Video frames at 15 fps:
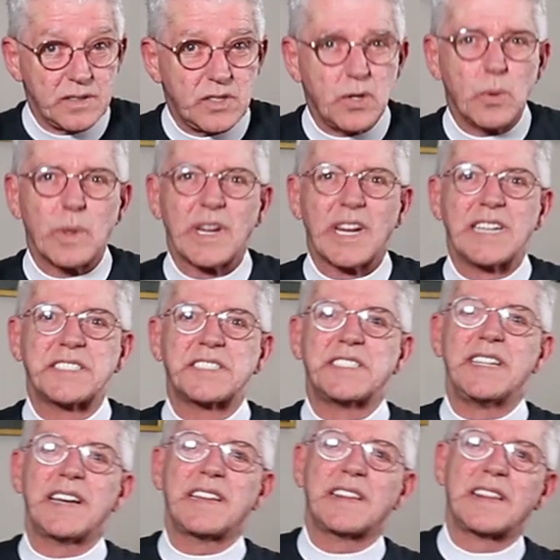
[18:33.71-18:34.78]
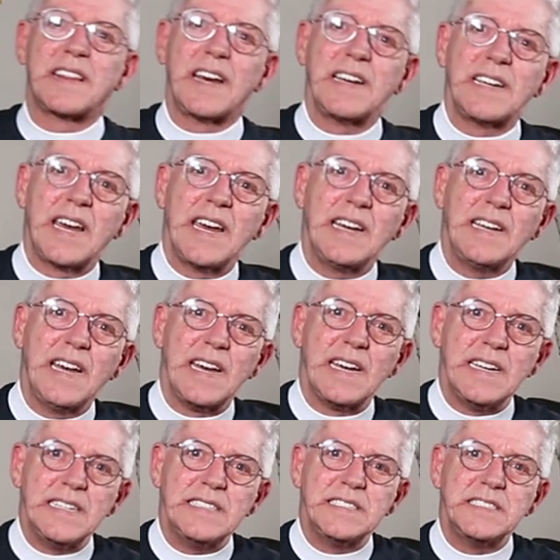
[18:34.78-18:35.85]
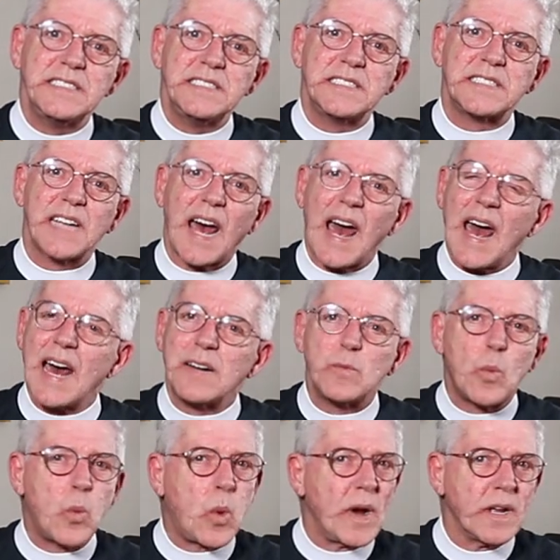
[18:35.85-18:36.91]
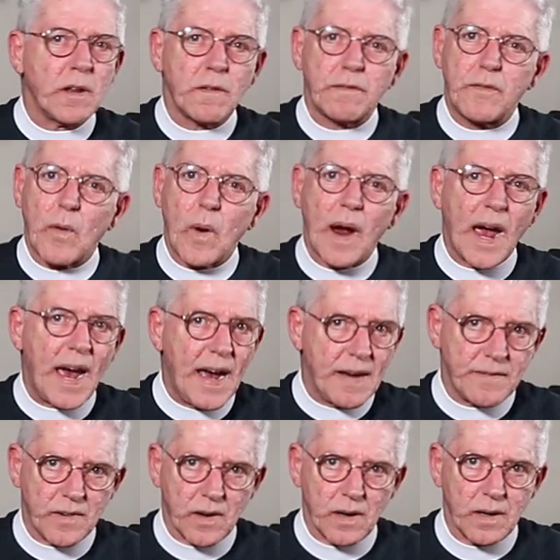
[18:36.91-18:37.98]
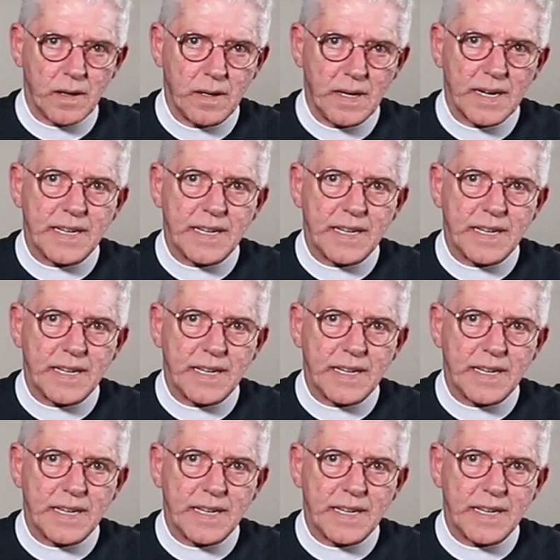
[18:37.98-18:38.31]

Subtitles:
Dualistic thinking is and will forever